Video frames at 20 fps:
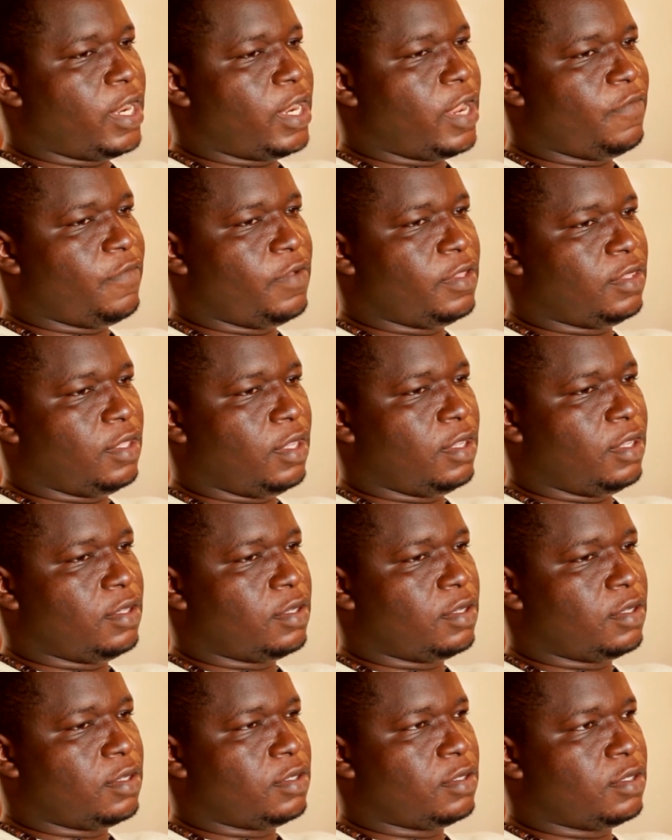everything
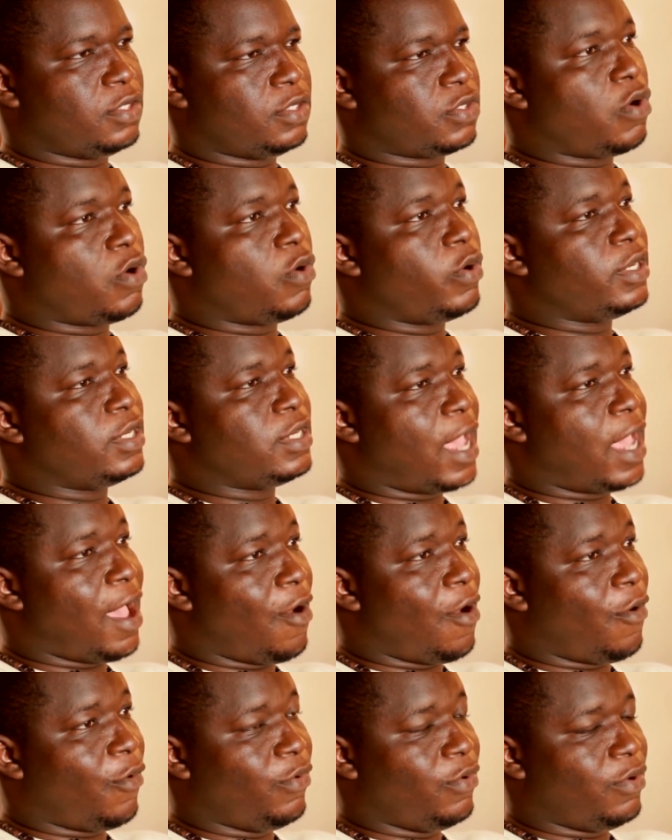is going
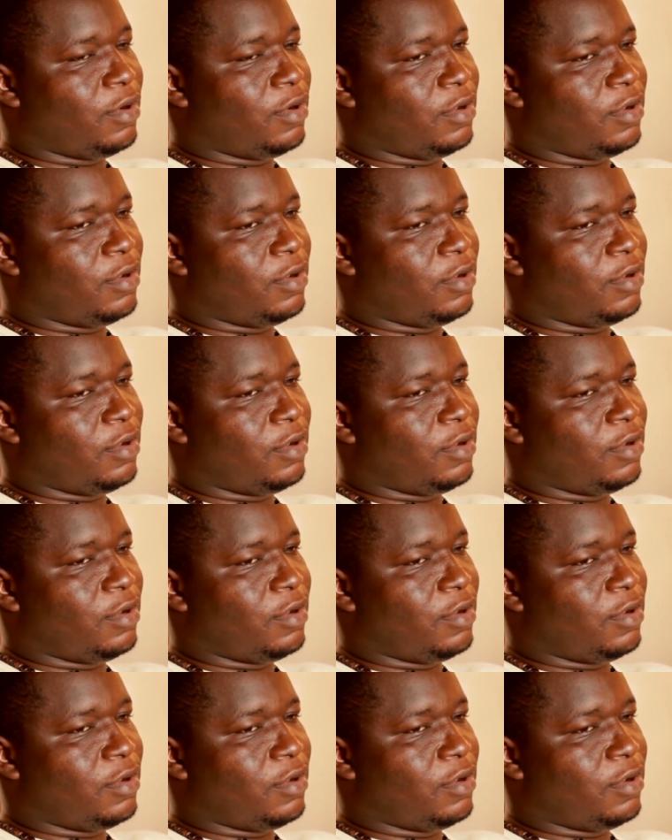down,